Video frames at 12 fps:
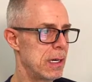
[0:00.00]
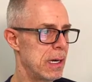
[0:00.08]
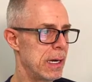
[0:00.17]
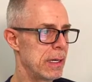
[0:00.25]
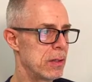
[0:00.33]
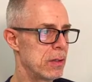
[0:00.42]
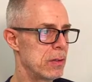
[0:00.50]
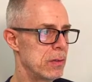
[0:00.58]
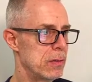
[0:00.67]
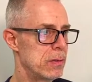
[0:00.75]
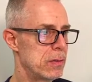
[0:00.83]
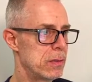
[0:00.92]

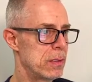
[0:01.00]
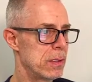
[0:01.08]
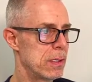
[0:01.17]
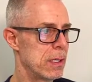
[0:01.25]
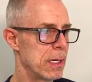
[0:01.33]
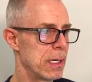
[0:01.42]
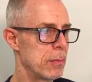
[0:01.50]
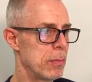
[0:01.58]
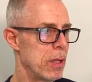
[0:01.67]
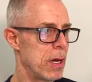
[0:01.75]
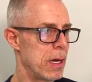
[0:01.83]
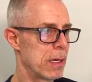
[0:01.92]
Igos. I'm going to
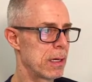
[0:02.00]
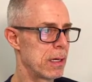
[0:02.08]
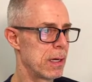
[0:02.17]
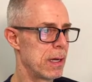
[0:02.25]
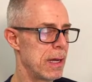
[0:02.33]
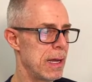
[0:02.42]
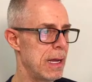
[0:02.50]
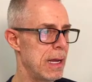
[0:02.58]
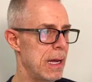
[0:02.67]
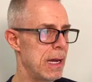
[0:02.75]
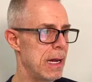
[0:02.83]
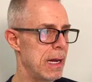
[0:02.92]
block.
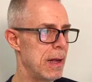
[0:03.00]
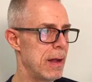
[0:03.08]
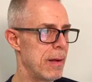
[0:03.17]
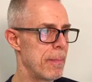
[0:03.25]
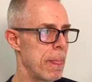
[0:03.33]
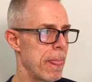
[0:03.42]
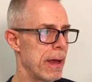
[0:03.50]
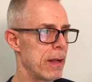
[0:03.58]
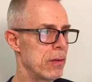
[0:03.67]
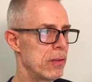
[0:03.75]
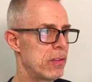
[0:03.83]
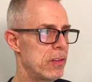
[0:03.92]
I
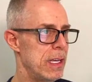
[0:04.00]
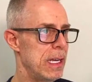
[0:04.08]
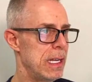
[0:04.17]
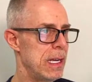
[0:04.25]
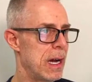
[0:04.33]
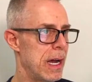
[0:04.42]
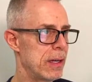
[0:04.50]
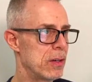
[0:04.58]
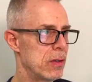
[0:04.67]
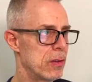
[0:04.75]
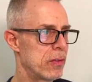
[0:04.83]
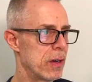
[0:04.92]
don't see any
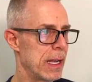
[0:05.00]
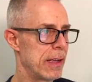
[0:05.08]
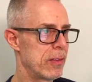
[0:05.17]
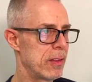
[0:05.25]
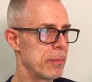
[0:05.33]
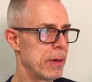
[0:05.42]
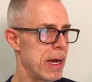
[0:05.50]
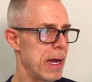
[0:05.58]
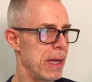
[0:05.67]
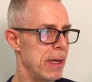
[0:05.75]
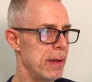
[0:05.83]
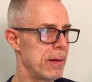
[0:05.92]
Igos for less than
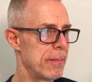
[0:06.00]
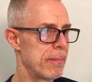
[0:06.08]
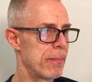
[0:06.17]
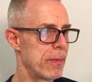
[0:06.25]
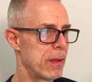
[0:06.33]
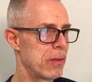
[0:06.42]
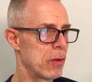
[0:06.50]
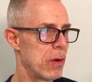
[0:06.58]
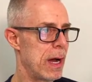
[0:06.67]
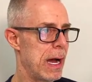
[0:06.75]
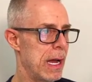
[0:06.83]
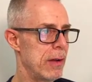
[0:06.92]
pi.
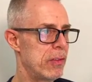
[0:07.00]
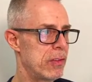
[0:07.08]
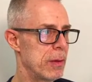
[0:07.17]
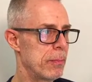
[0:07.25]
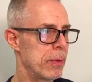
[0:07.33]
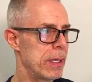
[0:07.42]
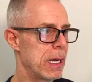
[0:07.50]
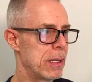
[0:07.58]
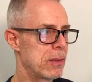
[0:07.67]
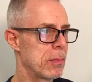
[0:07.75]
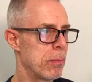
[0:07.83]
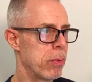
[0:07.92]
So I've simply
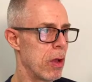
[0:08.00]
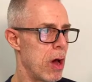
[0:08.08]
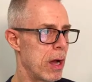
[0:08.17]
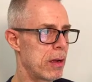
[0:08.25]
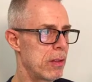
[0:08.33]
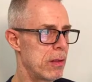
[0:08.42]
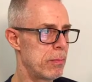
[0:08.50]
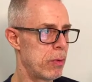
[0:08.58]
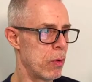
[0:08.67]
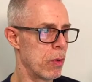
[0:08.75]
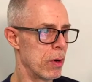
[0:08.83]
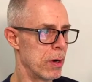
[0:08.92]
got to block the
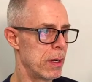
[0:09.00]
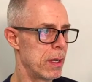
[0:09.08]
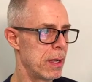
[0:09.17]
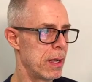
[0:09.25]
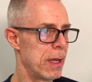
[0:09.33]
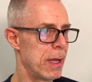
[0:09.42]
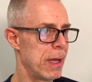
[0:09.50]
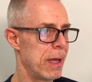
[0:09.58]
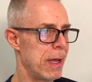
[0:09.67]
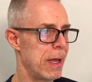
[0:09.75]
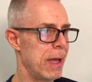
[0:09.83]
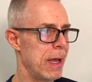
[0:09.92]
board
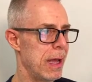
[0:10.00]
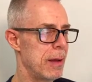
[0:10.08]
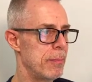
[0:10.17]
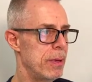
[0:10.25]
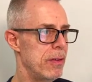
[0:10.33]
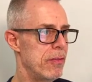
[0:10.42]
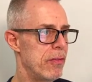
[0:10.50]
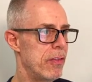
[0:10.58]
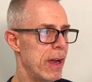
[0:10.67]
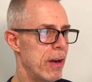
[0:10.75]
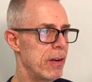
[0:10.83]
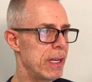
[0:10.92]
and be
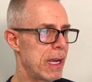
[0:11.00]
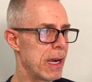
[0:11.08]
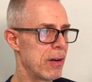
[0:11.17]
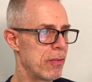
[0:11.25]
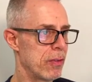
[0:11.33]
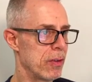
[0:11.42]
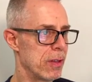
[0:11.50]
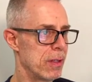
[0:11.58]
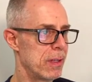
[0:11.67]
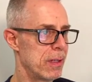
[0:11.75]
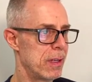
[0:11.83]
very careful